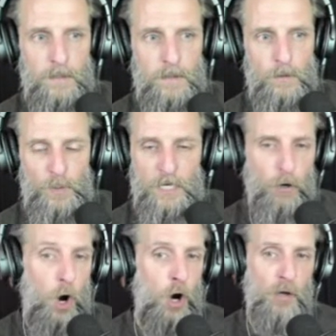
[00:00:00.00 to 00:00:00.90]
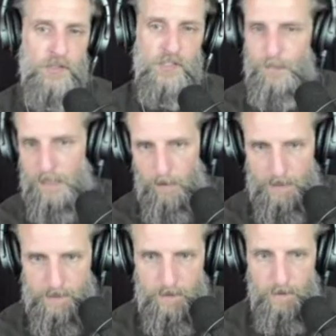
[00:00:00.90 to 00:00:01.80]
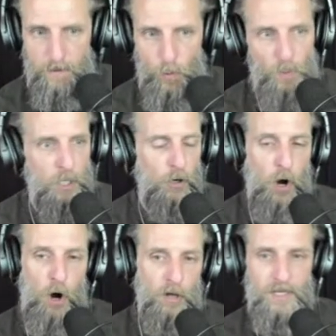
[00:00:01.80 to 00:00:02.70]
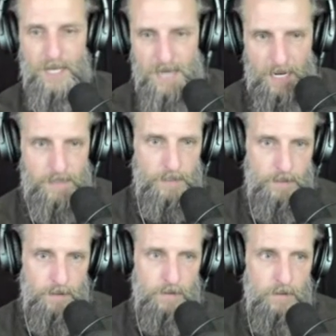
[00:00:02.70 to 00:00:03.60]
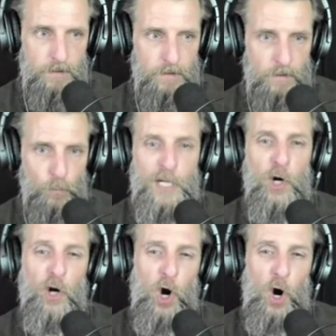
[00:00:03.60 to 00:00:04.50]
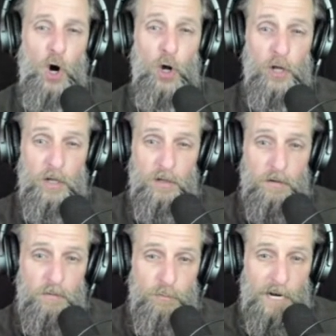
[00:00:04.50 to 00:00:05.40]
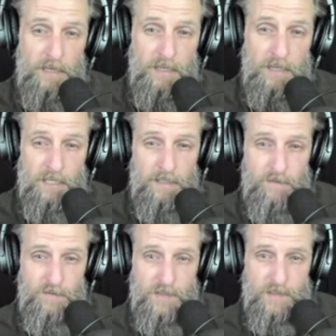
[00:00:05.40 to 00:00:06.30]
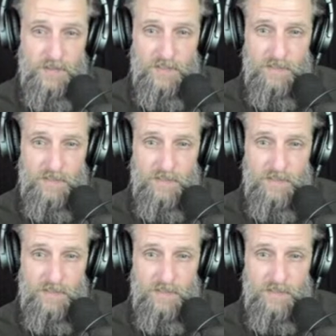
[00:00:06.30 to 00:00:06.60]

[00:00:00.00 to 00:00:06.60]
We are all spirit. We are all connected. We are all relatives.